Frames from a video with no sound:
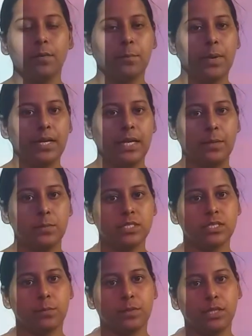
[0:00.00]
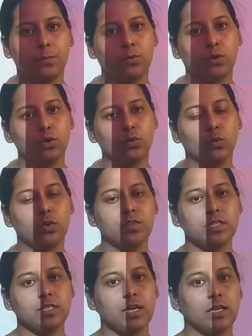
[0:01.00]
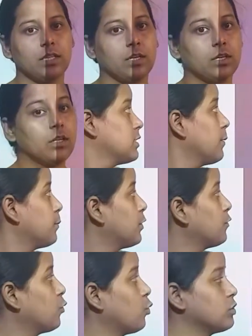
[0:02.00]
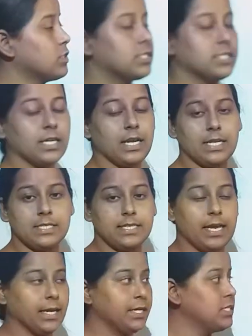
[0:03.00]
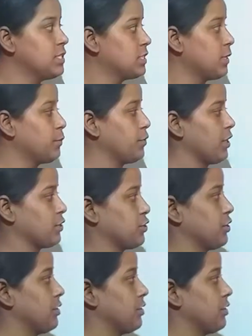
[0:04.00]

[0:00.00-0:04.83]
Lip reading: My name is Amandeep Kaur. Today we start the chapter 4th, class 2nd, subtraction.